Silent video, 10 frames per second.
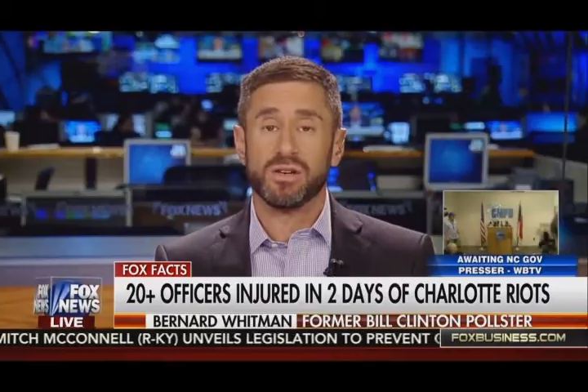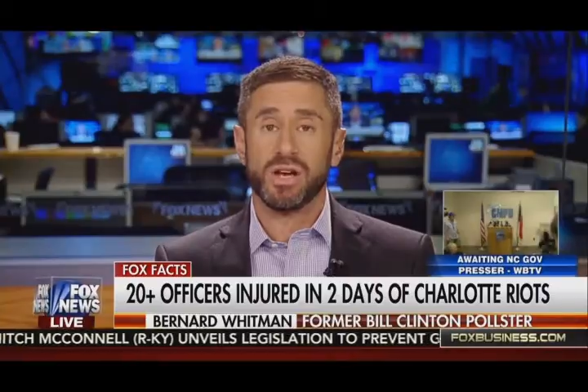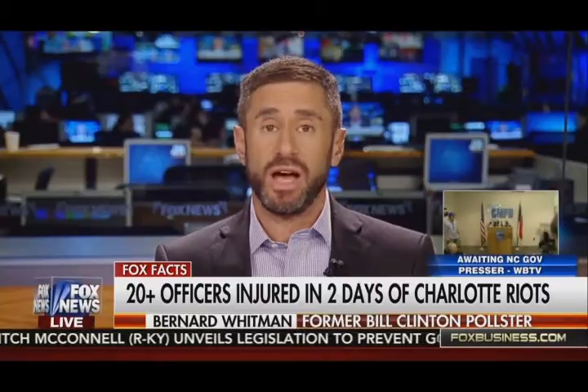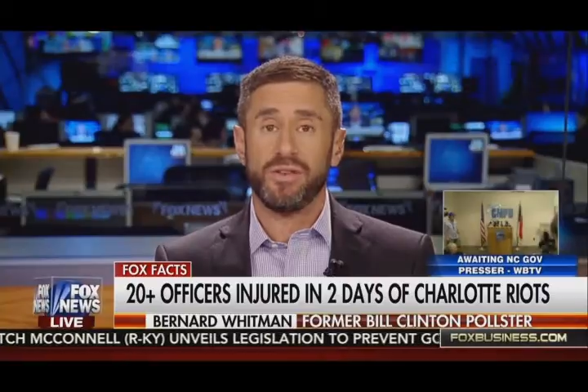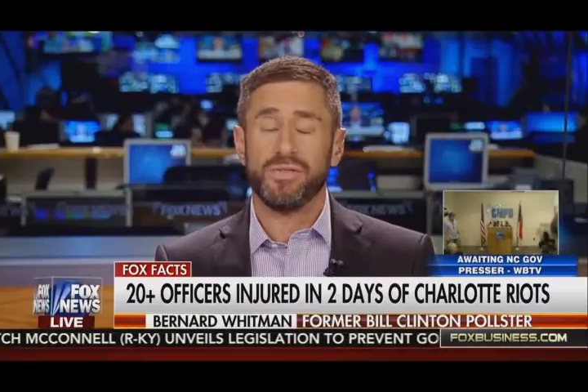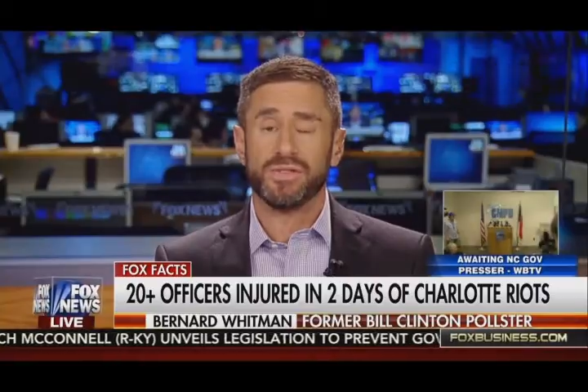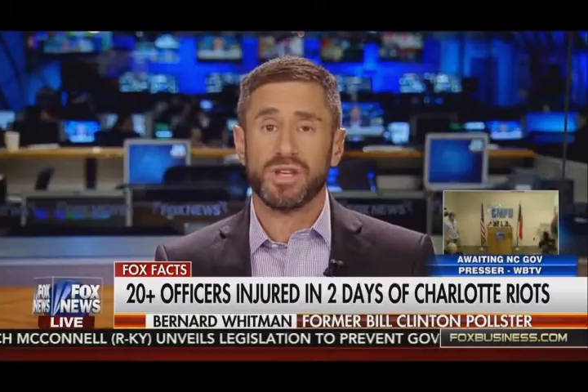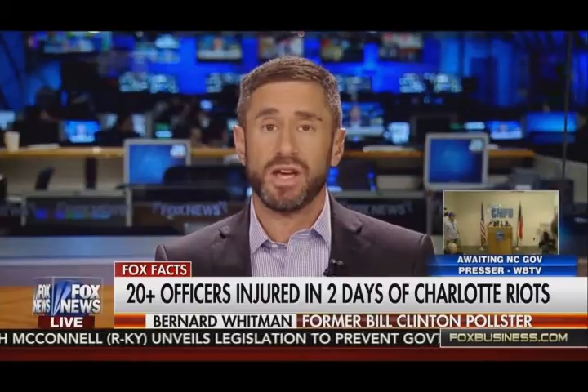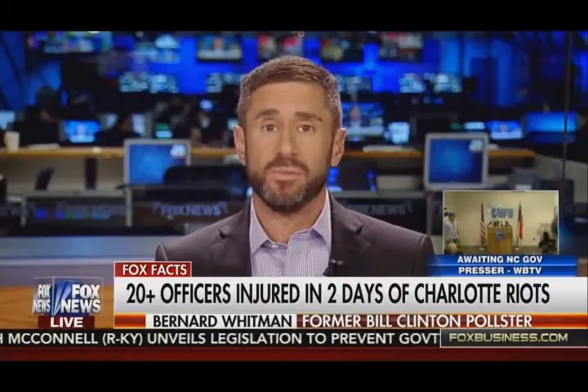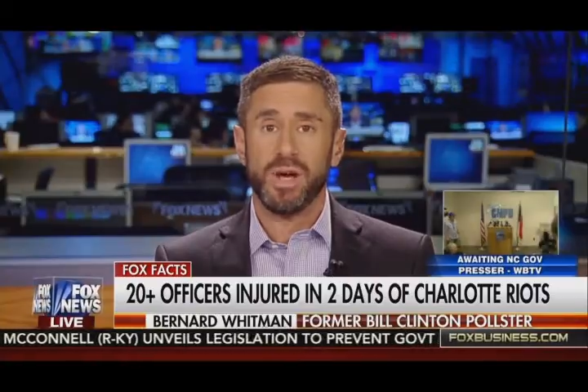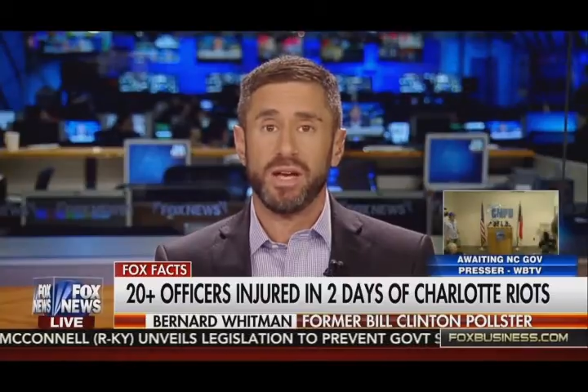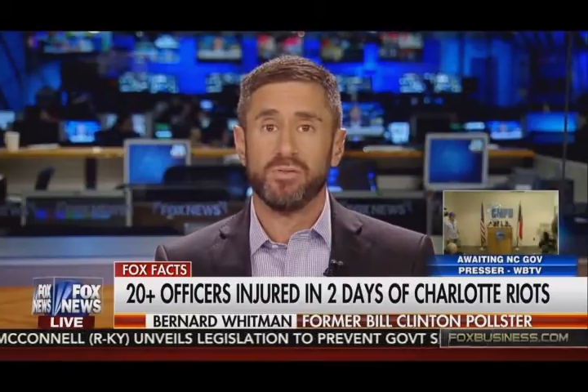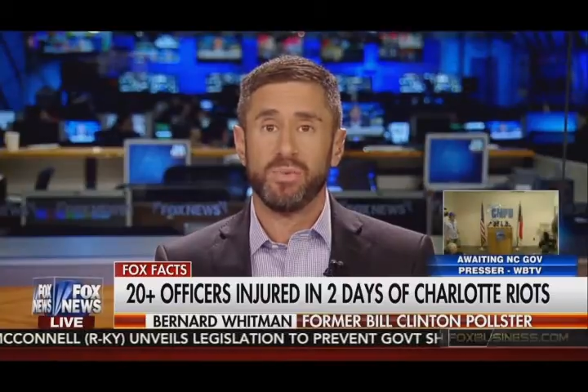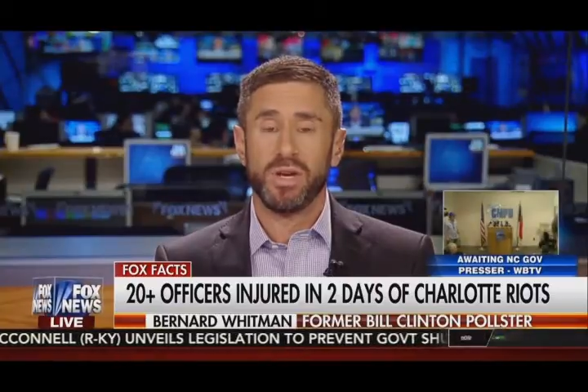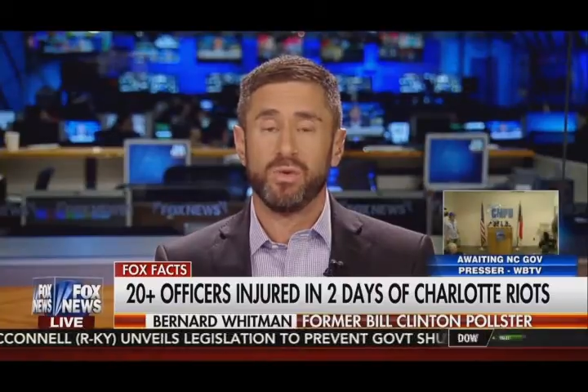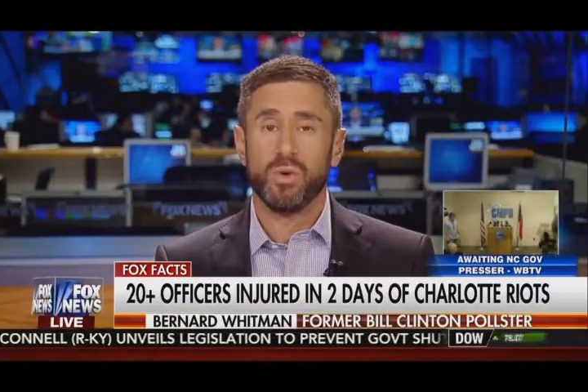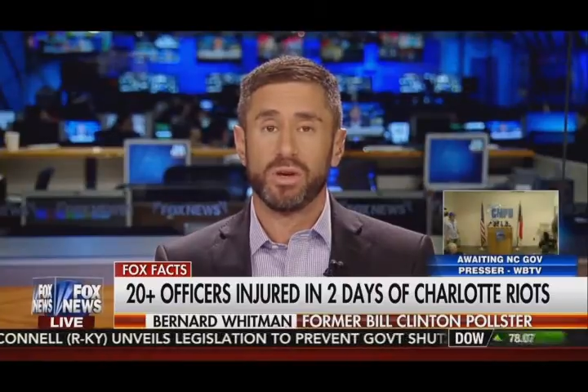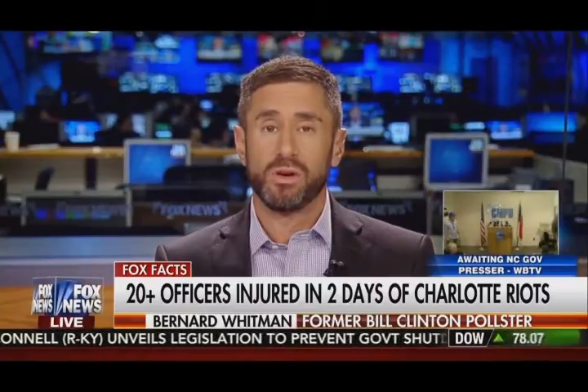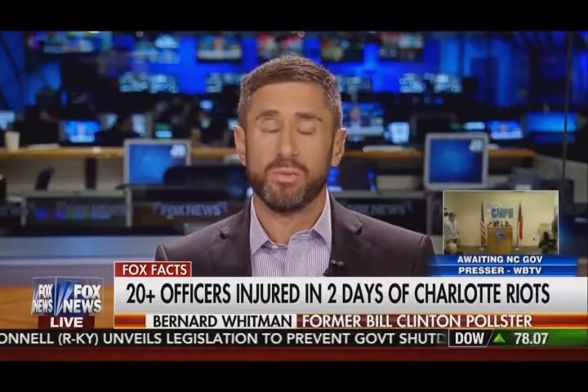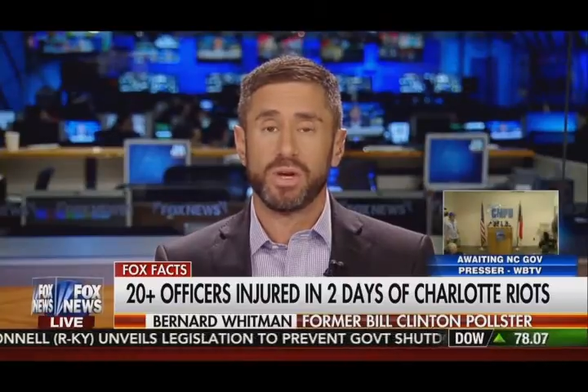year and a half of his campaign of pitting
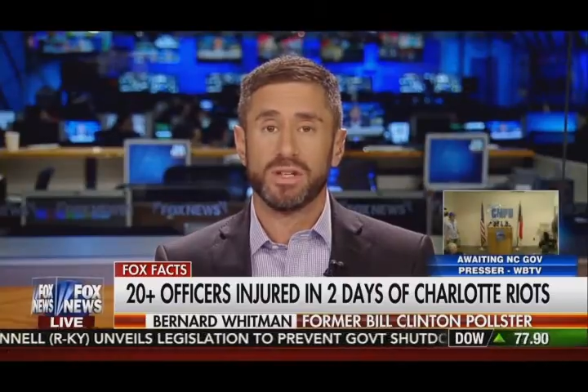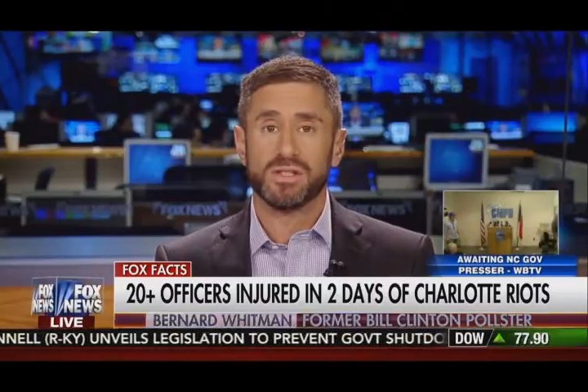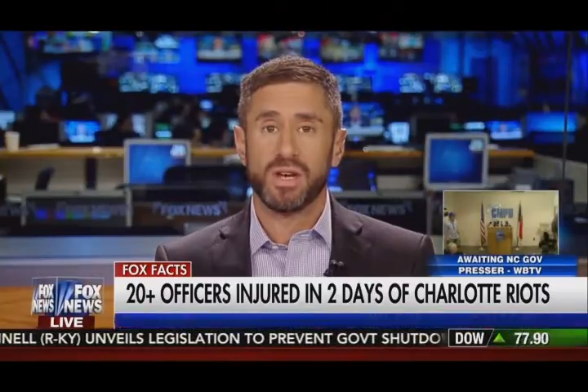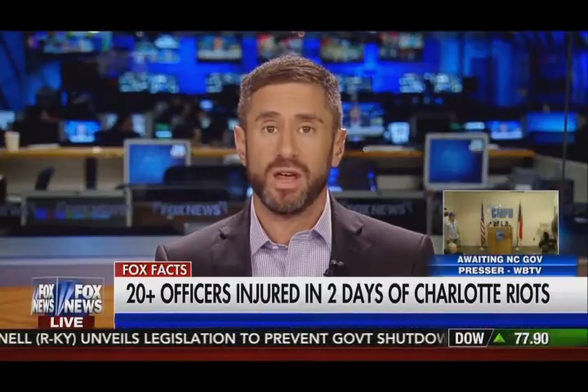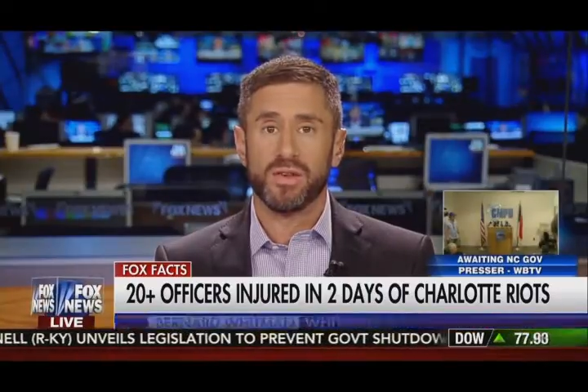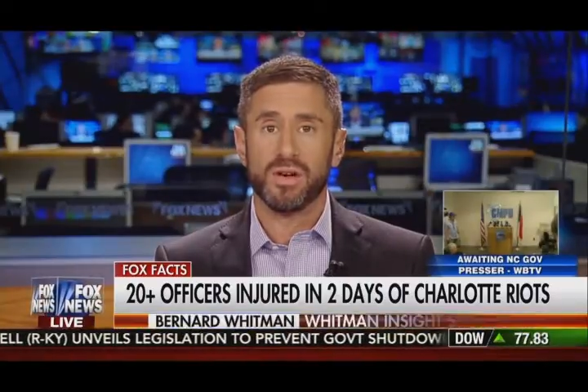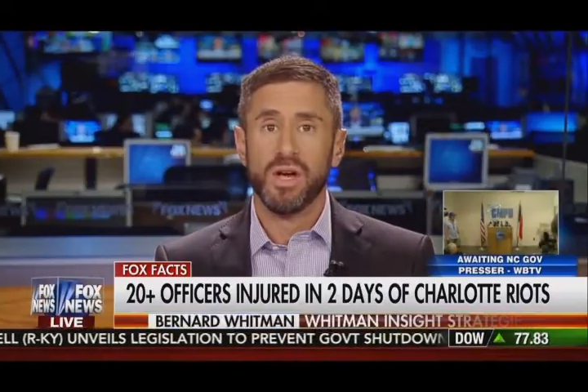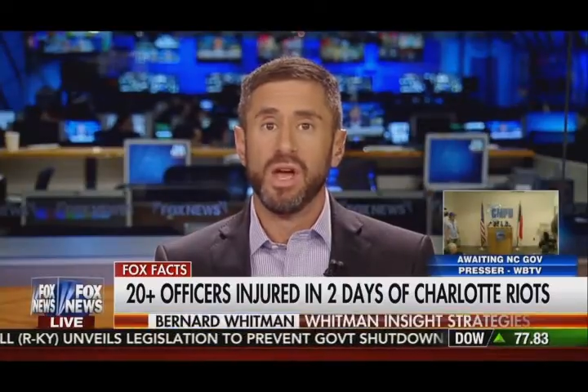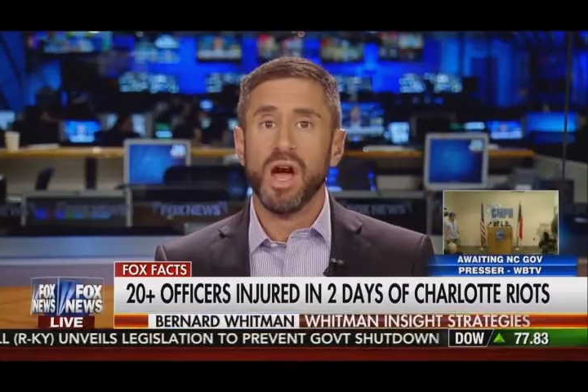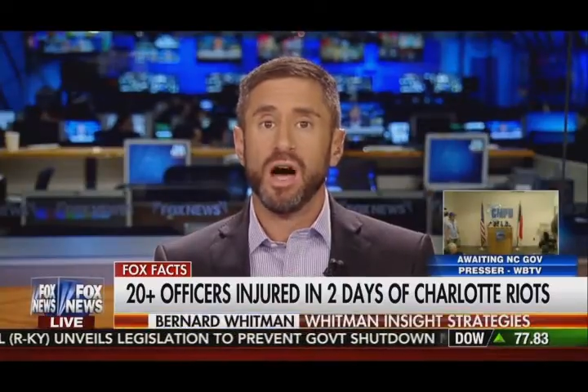one group against another,